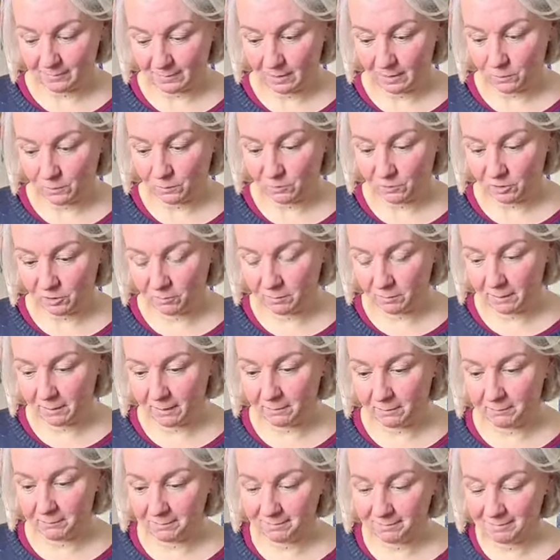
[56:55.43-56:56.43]
he's tipping
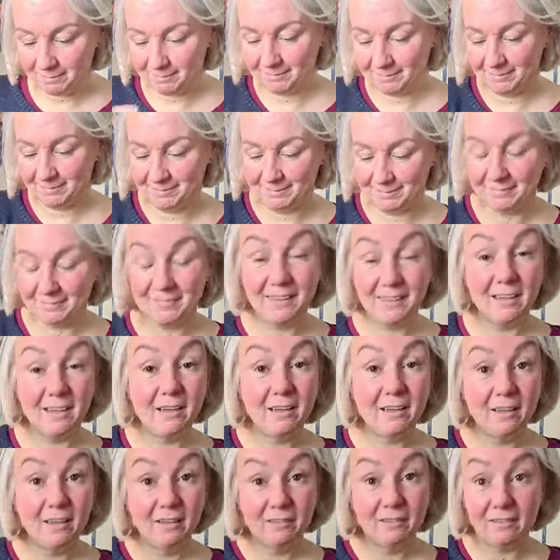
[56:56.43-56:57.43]
it.
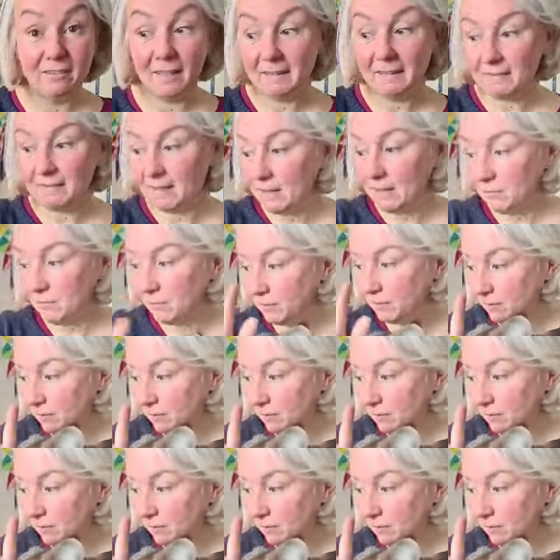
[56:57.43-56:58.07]
So that's it for